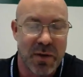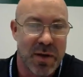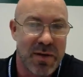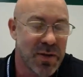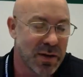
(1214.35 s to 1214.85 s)
I
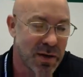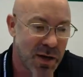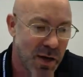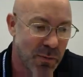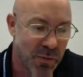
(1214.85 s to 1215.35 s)
mean, even
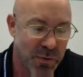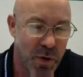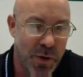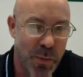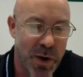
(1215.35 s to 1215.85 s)

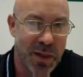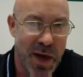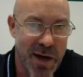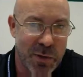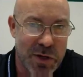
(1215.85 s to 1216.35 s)
before, there weren't a
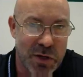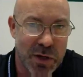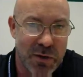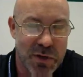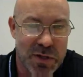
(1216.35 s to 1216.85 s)
lot of creature
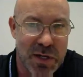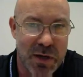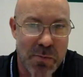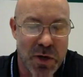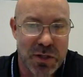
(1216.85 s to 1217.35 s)
comforts in
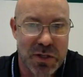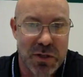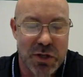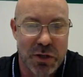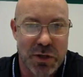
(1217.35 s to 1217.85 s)
an
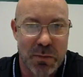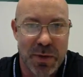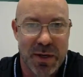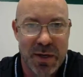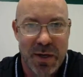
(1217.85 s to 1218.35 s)
emergency shelter,
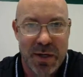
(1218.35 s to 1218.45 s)
but